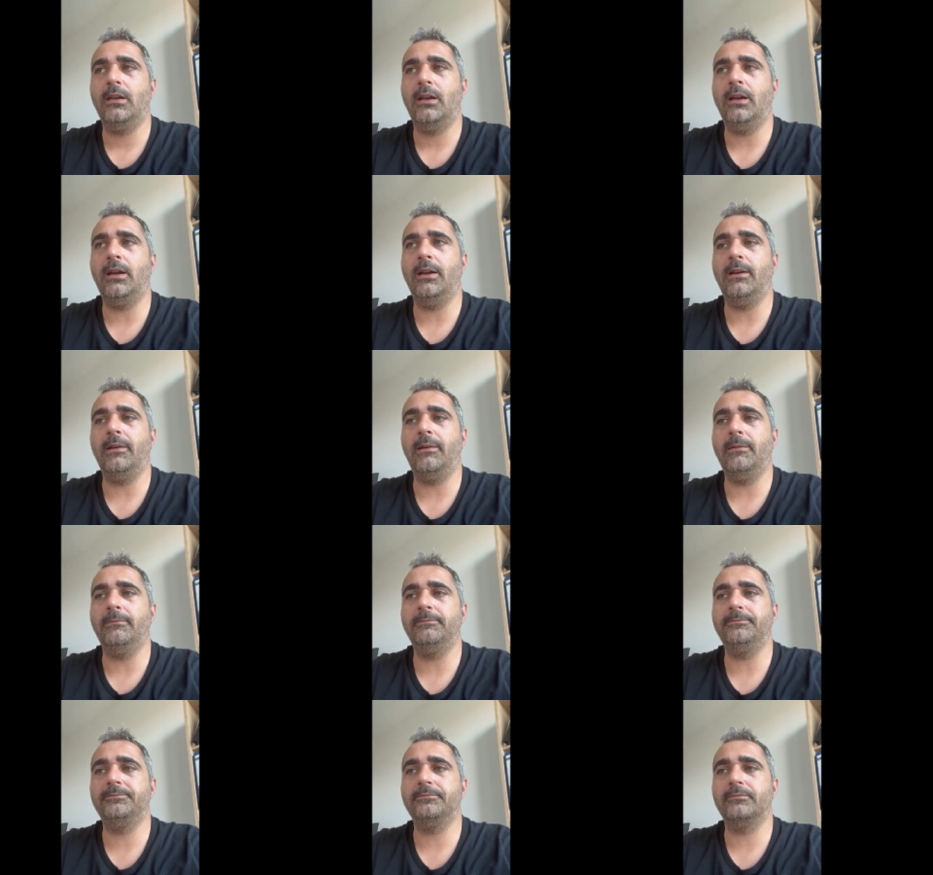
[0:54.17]

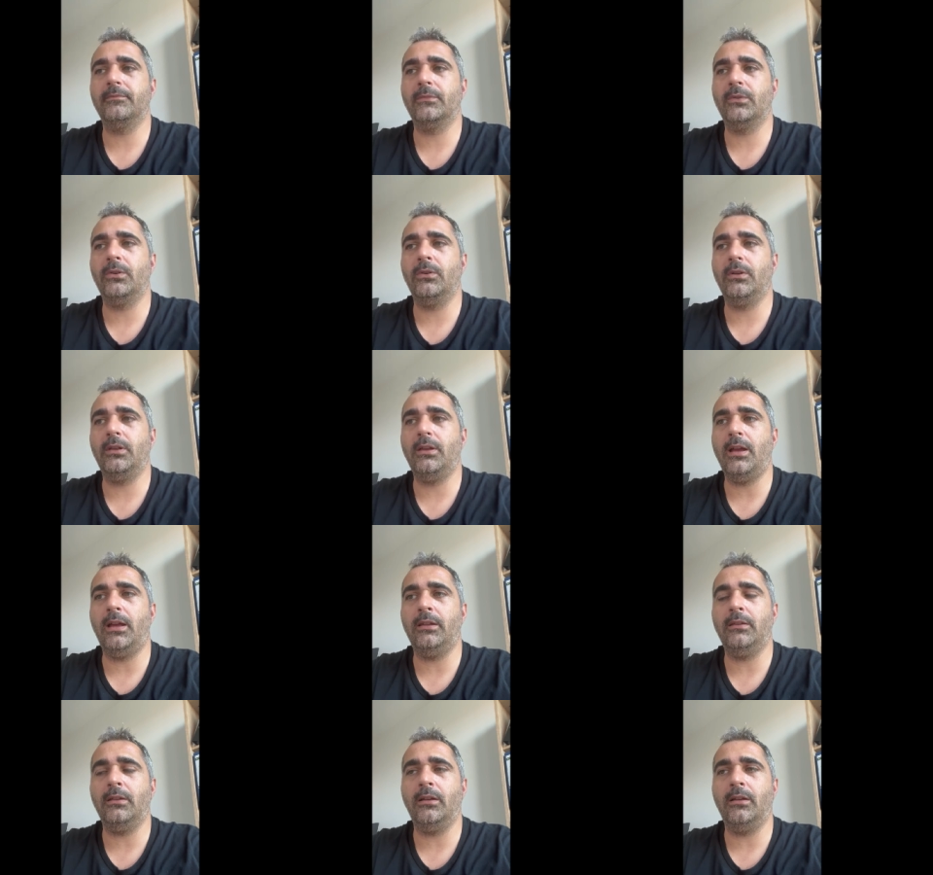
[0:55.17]

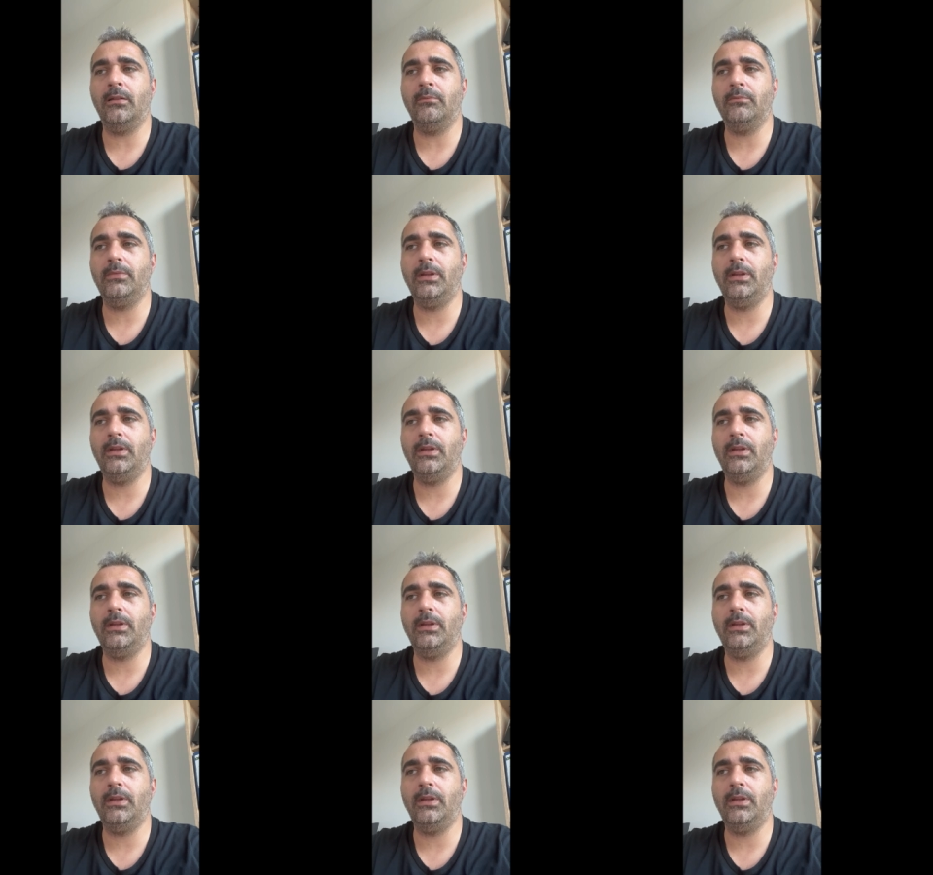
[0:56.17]
and um,